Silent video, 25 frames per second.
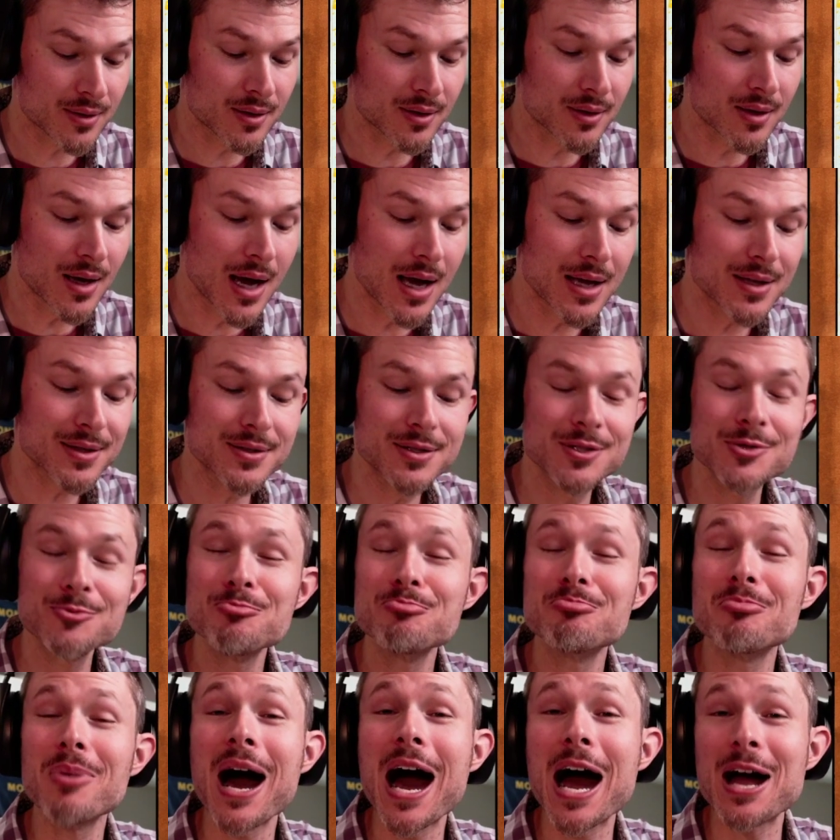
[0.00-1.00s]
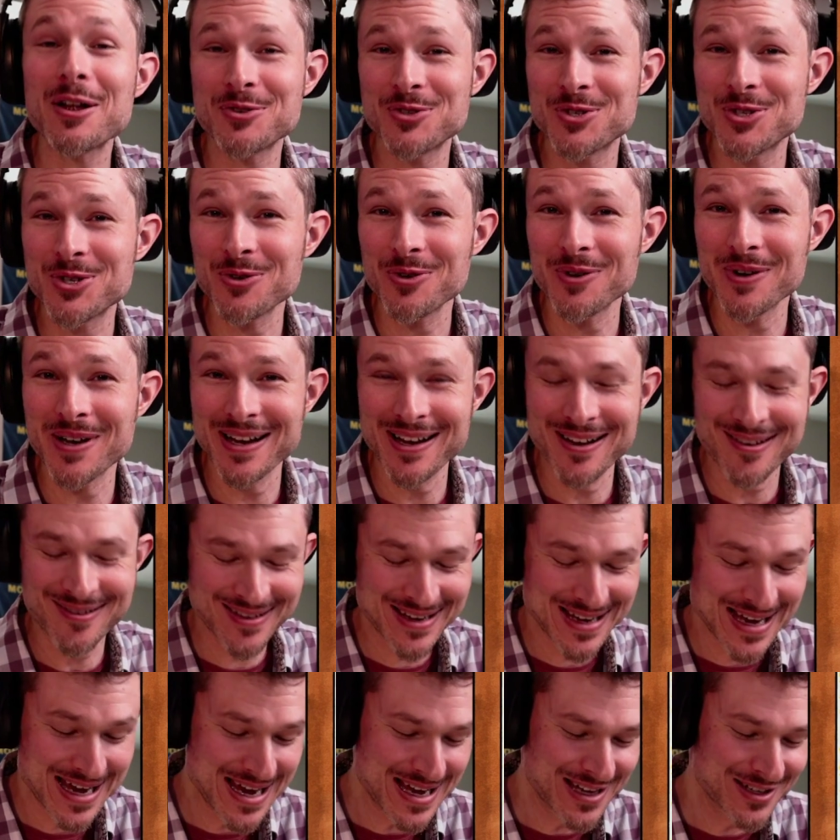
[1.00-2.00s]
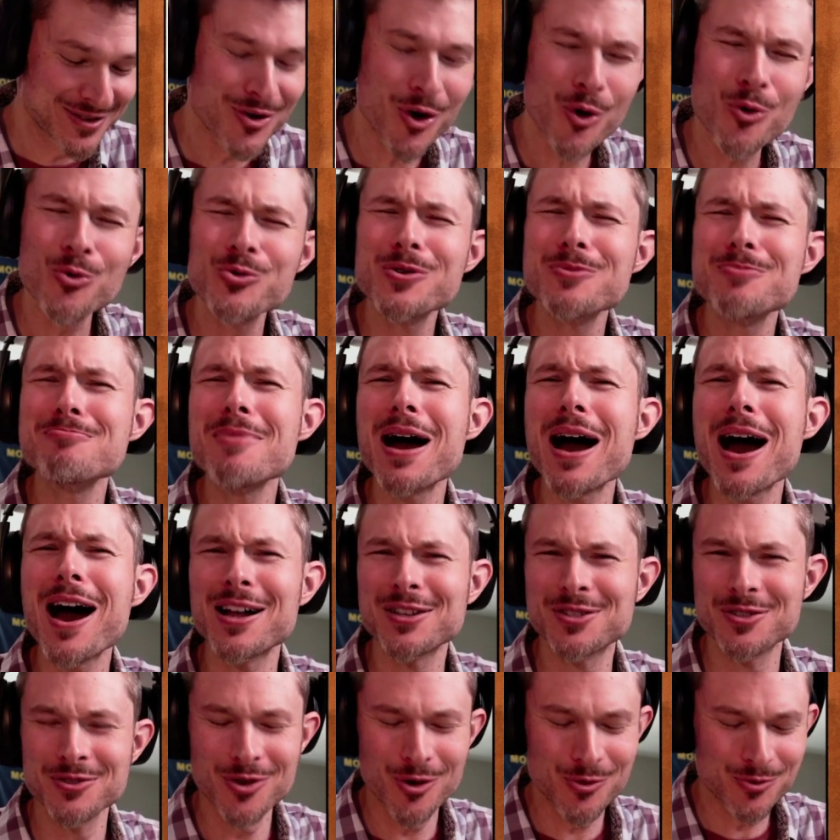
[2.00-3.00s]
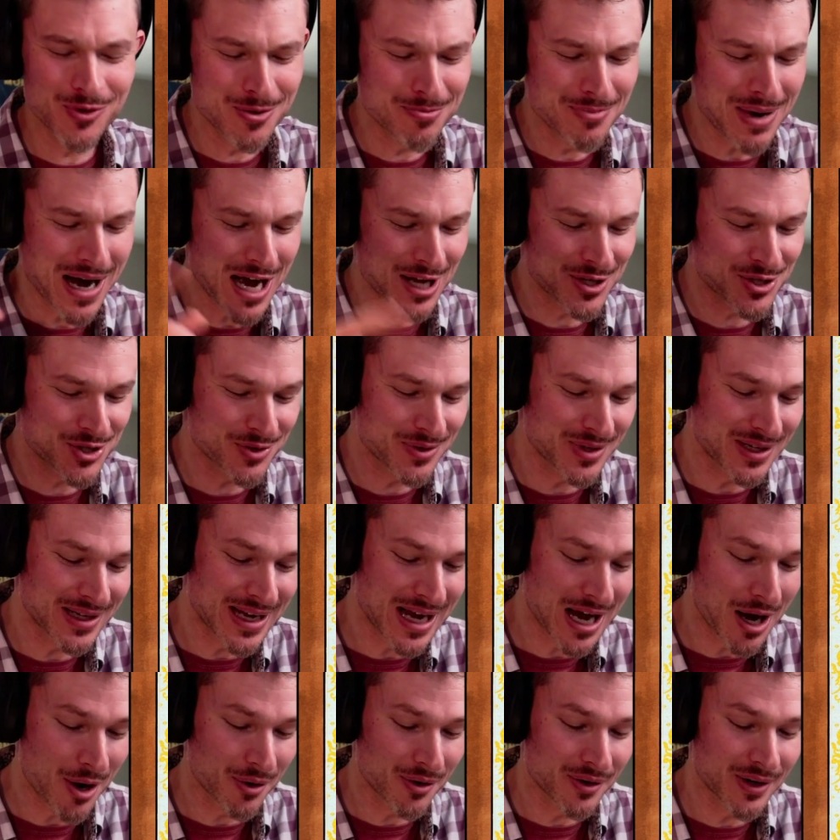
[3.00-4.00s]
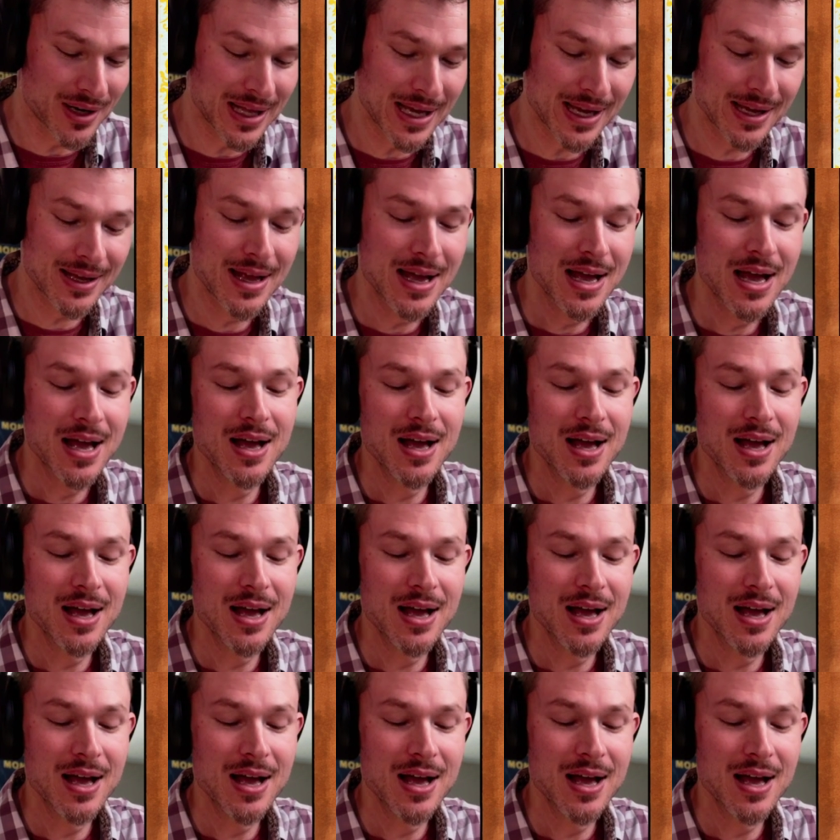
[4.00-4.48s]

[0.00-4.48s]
Not debauchery, okay? No debauchery now, all right?